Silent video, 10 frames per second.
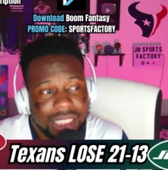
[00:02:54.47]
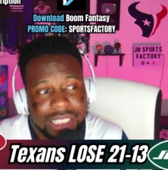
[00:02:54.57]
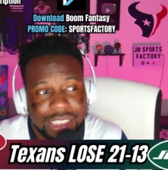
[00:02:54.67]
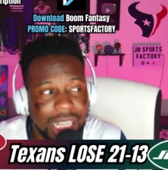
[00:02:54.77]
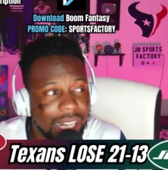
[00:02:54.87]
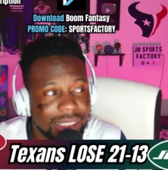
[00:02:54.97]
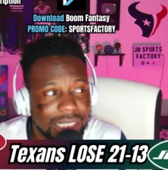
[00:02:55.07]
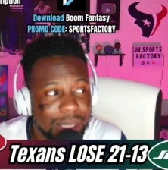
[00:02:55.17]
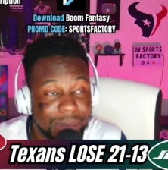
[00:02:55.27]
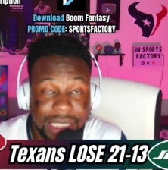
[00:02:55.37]
Shout out to
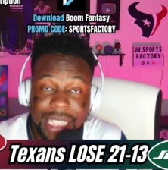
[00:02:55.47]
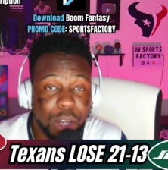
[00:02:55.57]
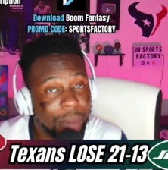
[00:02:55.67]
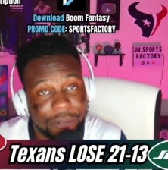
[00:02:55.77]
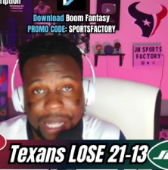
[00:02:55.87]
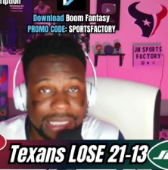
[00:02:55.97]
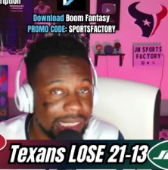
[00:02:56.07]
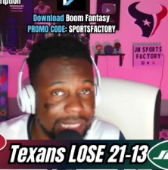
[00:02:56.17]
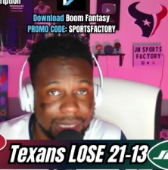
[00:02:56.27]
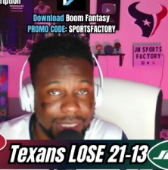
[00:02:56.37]
them. Didn't help my fantasy
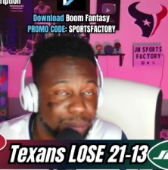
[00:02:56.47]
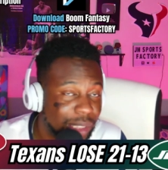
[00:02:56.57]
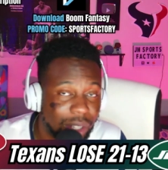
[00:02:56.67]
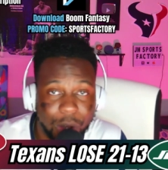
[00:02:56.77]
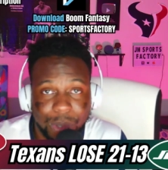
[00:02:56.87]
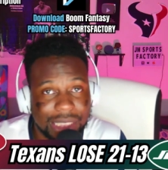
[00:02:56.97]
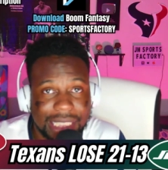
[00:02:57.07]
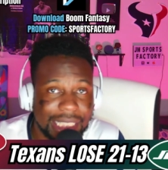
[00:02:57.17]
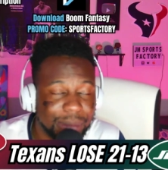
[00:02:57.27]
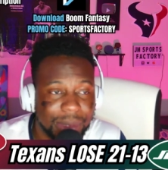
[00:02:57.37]
team because Brees Hall wasn't
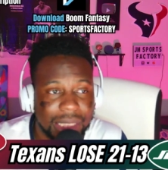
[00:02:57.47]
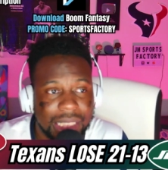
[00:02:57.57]
getting them.